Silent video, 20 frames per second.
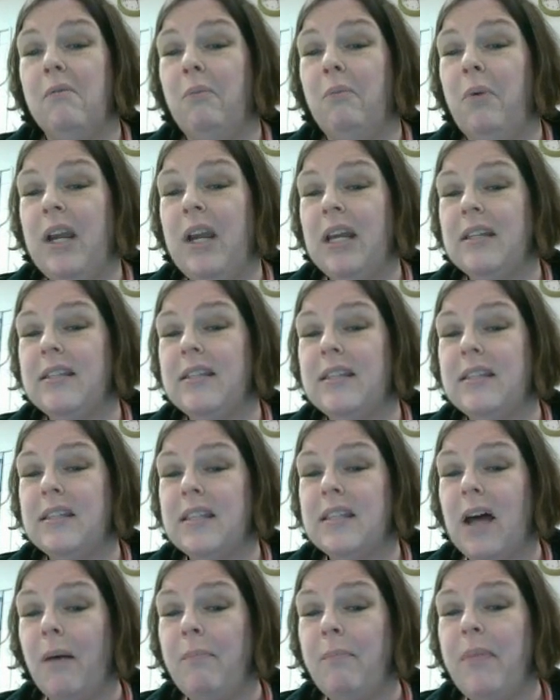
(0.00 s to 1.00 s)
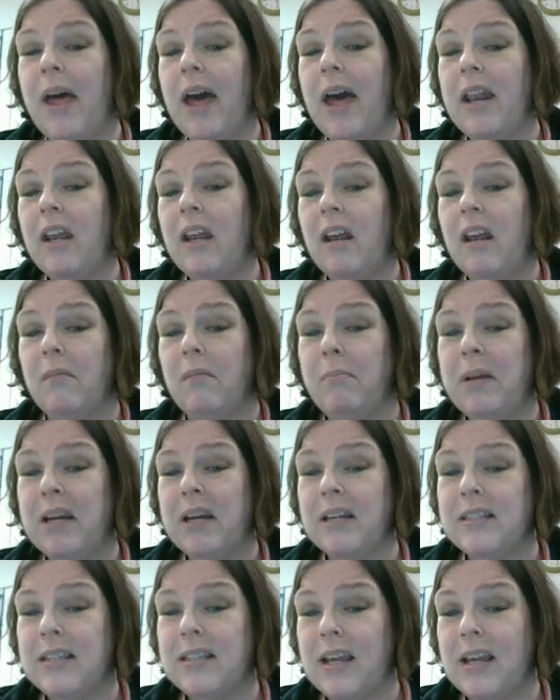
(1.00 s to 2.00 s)
we can sub that in
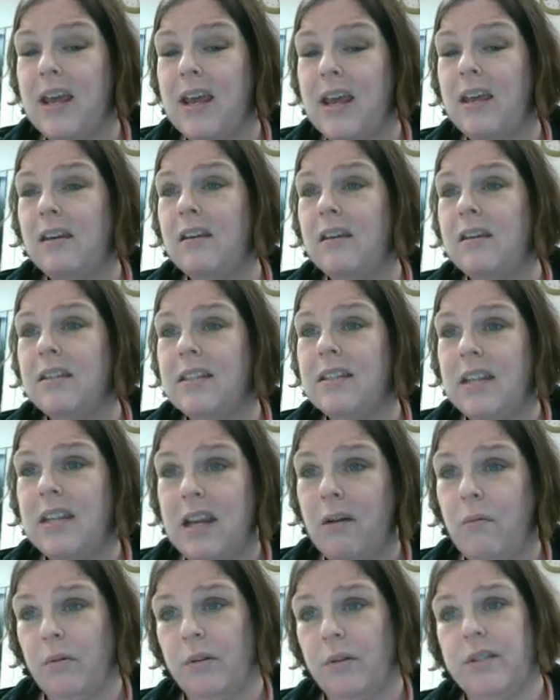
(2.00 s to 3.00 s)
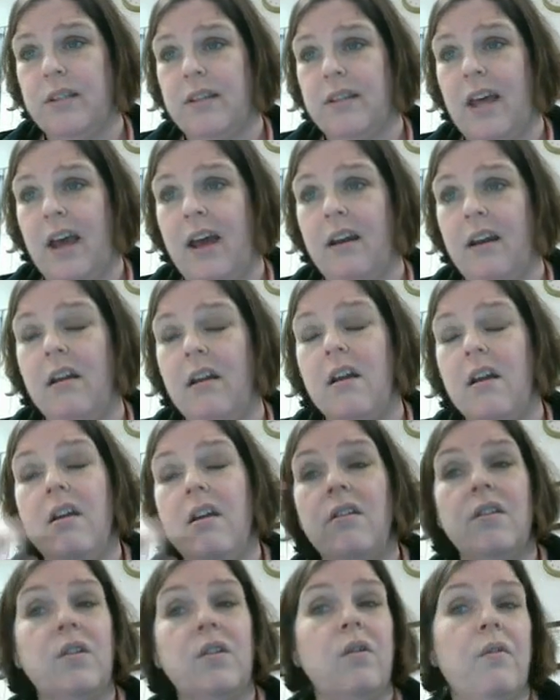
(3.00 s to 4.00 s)
because n is equal to that.
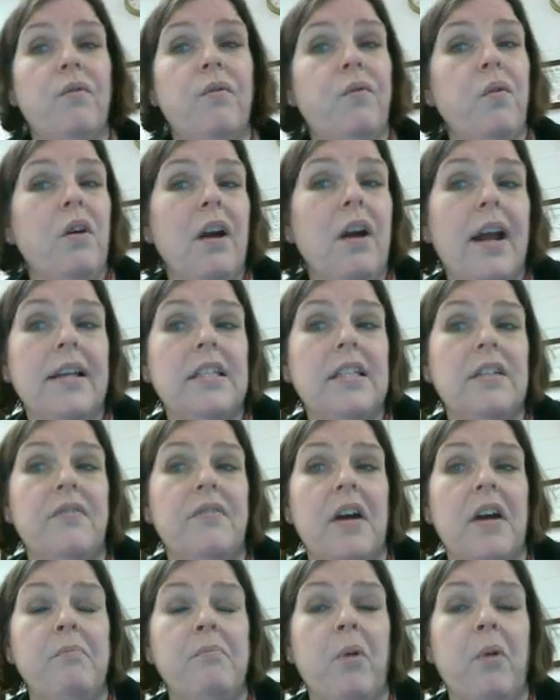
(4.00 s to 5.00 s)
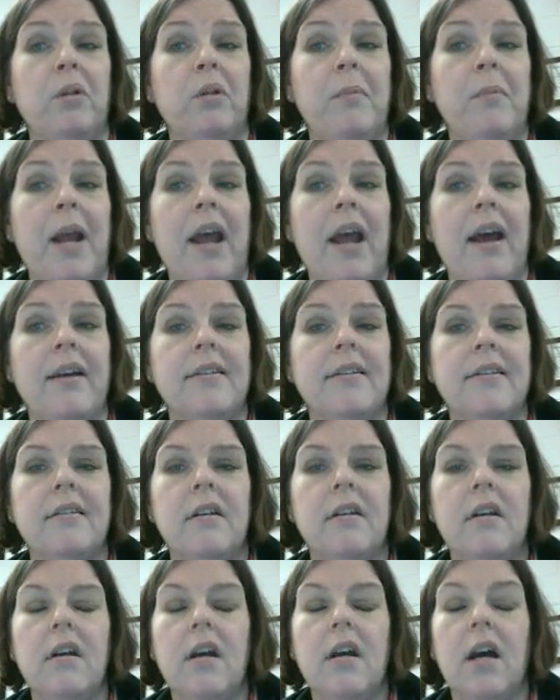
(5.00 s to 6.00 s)
So if we're asked to find molar mass,
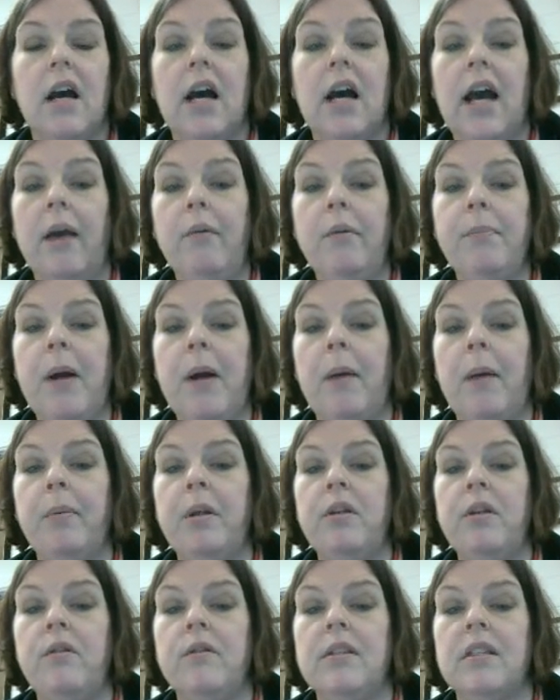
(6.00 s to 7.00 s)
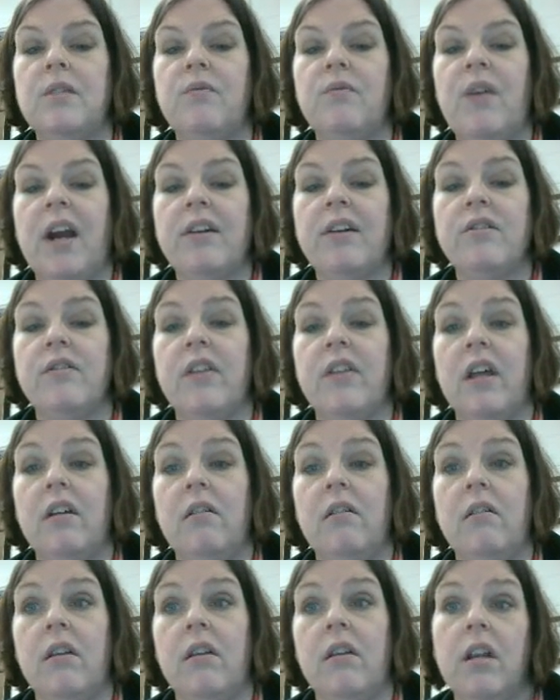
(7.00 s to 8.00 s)
I would probably use this factor that
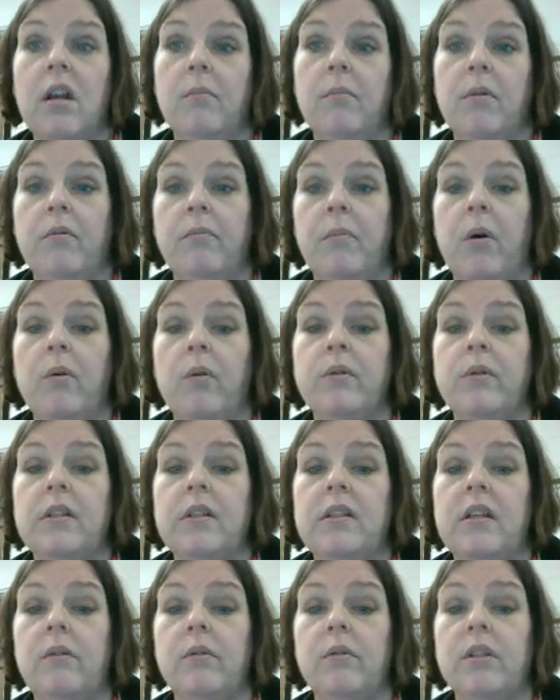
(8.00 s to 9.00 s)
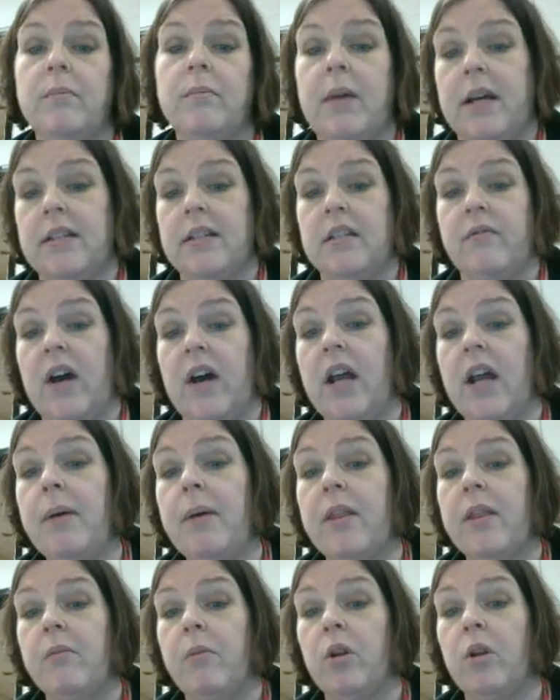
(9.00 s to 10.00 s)
the number of moles is equal to mass divided
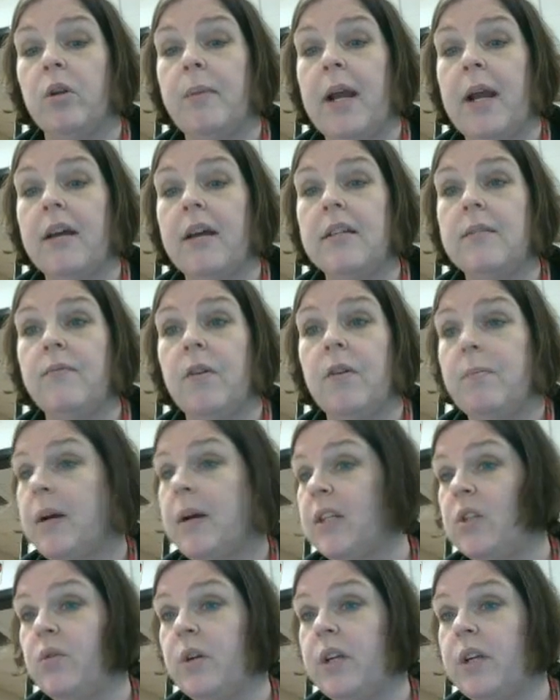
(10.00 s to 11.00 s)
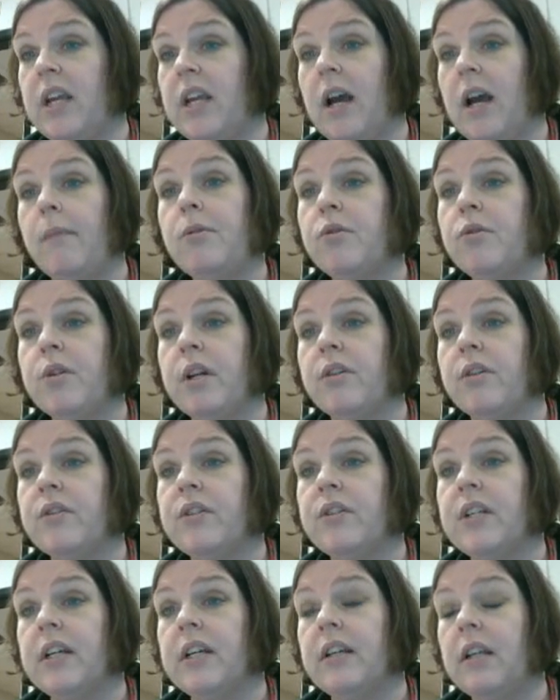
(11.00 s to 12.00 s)
by the molar mass from my stoichiometry
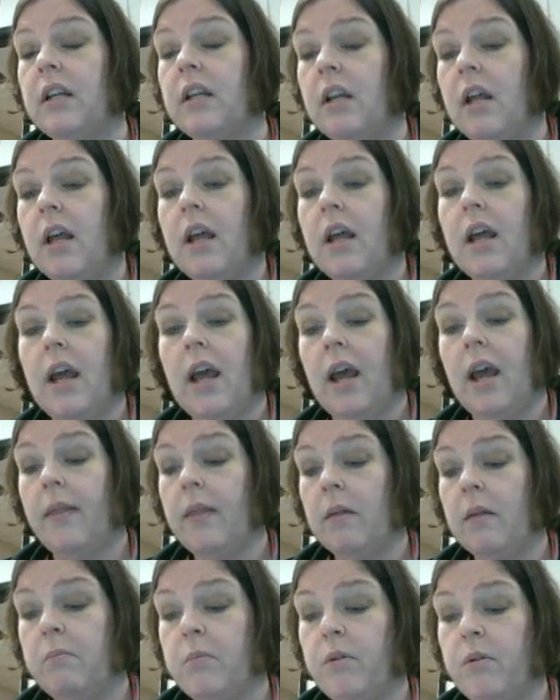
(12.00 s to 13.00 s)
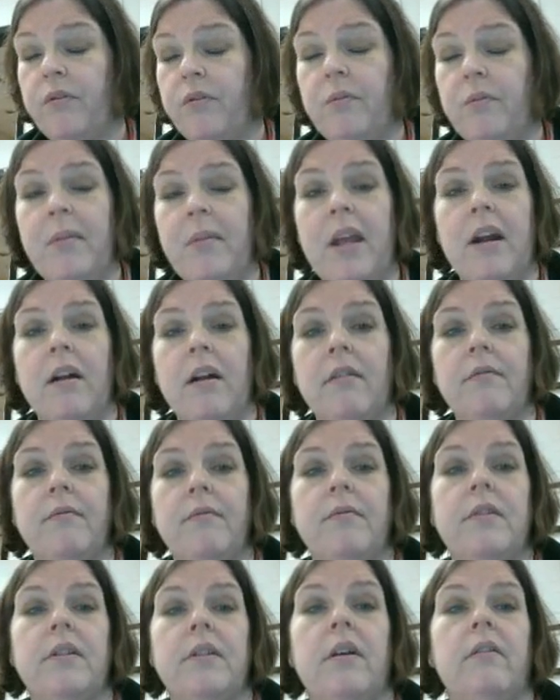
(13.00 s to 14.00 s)
understanding, and then move from there.
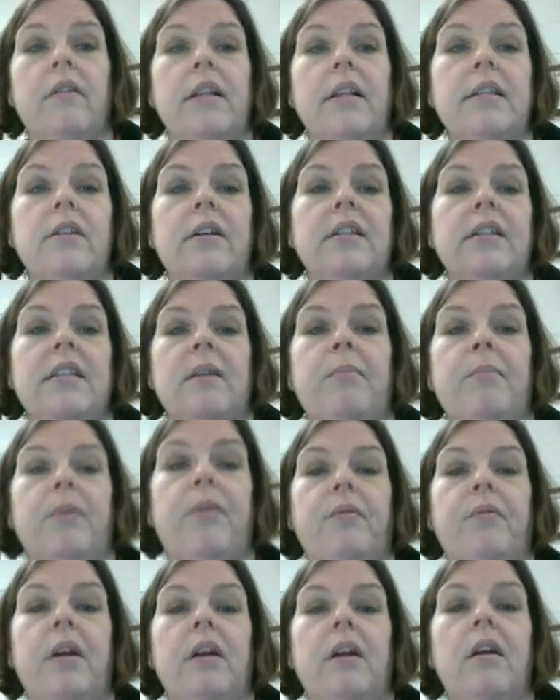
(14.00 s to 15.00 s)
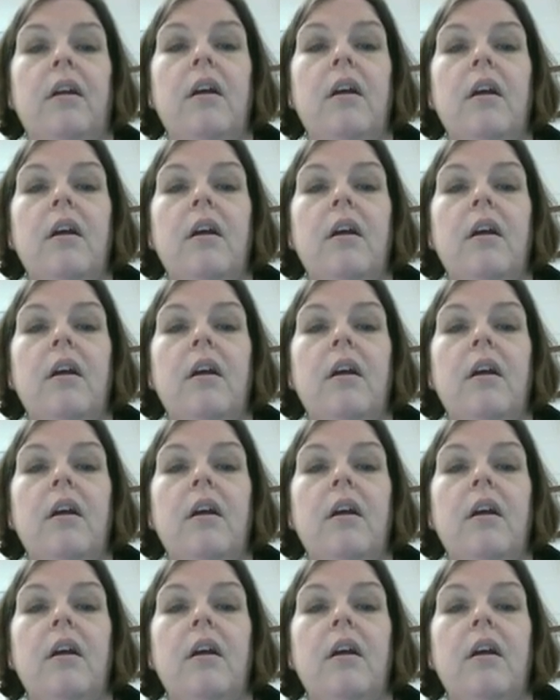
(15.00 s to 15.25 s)
So let's look at sample three.